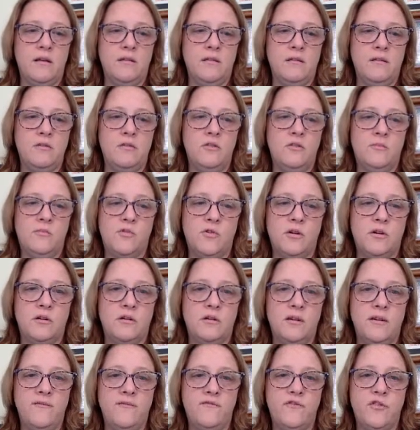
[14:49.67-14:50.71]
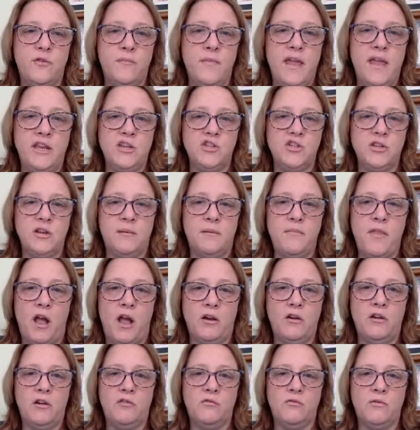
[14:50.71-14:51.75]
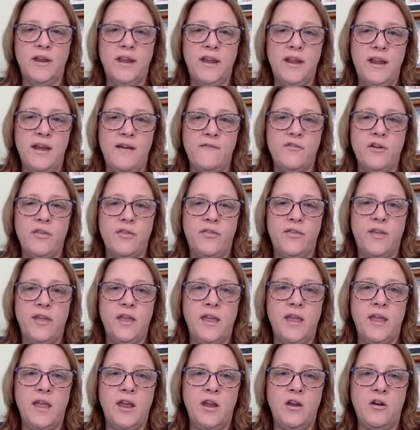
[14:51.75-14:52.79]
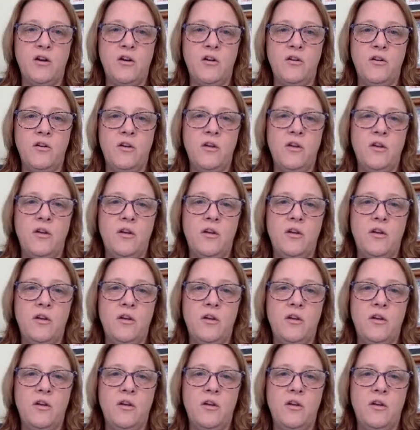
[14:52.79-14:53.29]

little more information. I'm not going to read everything here